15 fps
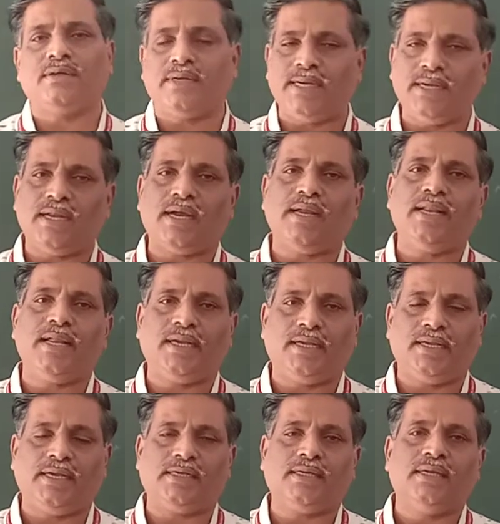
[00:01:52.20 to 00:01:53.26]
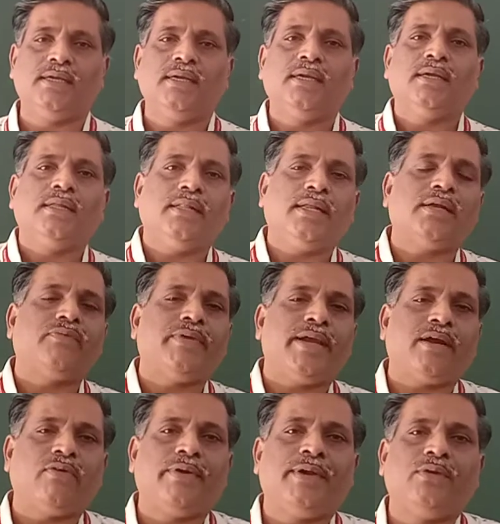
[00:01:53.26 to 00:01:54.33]
and dielectric? That we
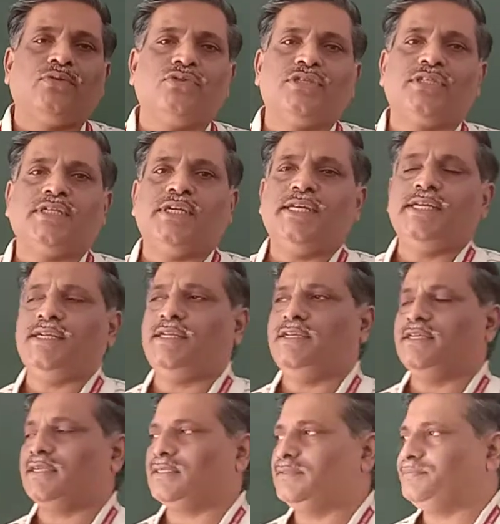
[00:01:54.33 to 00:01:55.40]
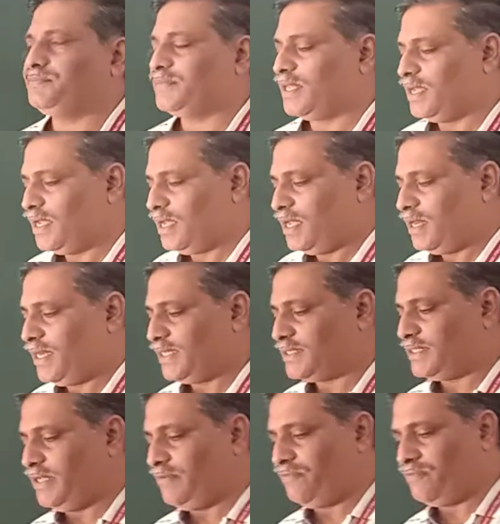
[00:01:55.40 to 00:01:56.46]
are going to study here.
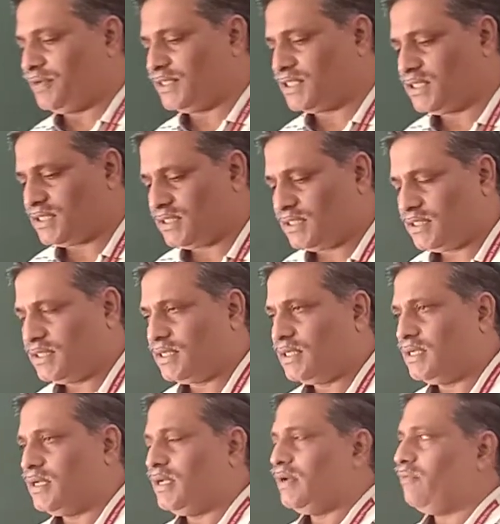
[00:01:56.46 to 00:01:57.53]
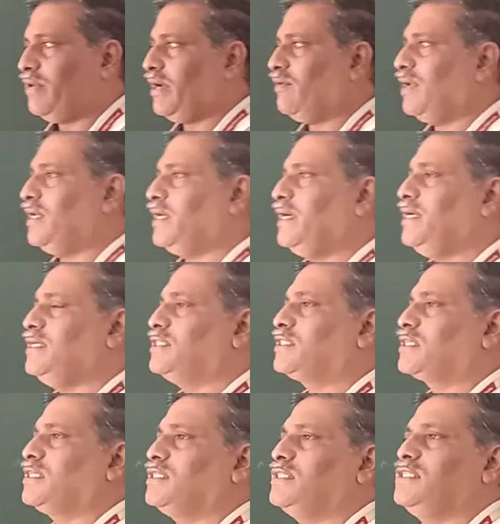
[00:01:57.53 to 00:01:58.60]
Let's see first, we have already
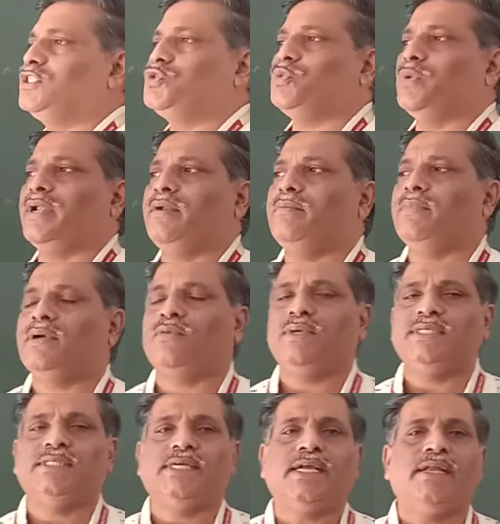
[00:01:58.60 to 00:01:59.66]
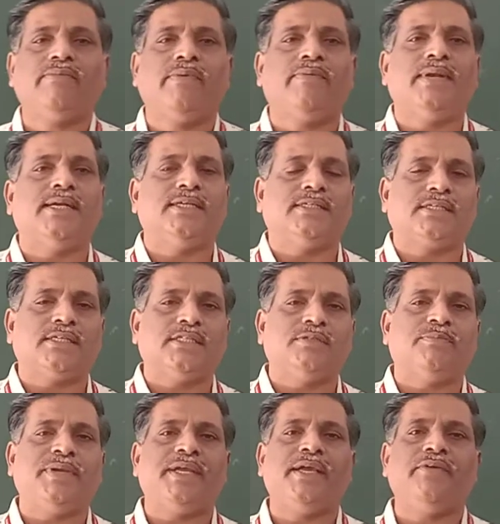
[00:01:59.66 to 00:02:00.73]
discussed this one, but once again we will discuss
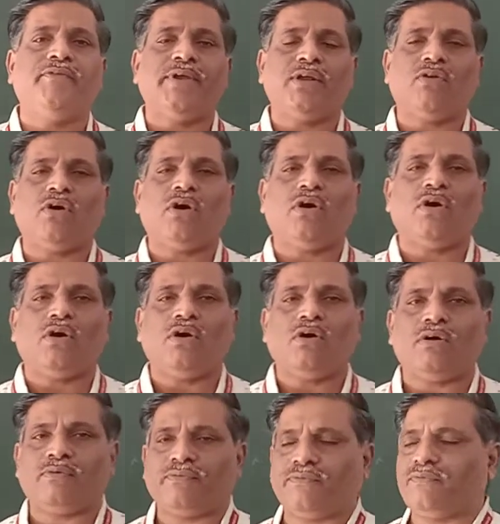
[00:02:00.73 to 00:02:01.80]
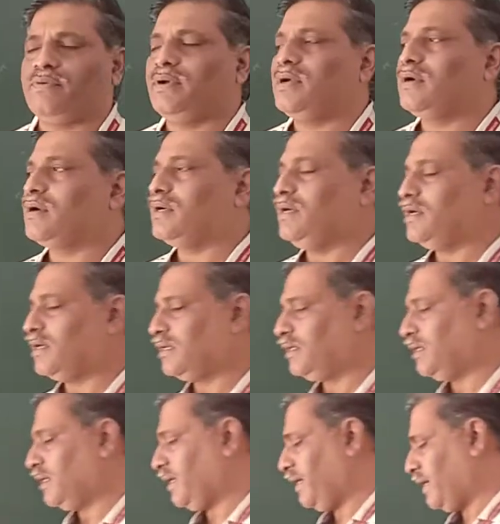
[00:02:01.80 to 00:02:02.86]
behavior of
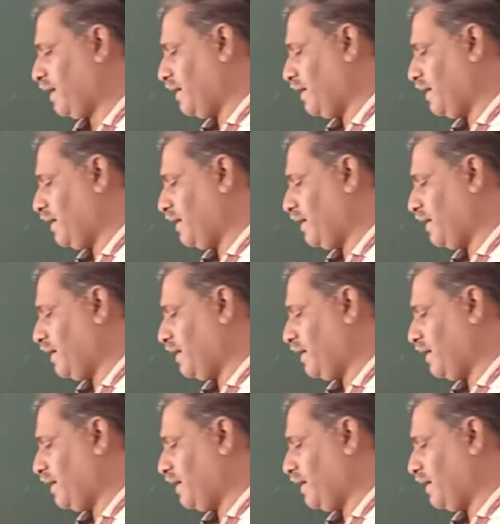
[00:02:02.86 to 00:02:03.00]
conductor in an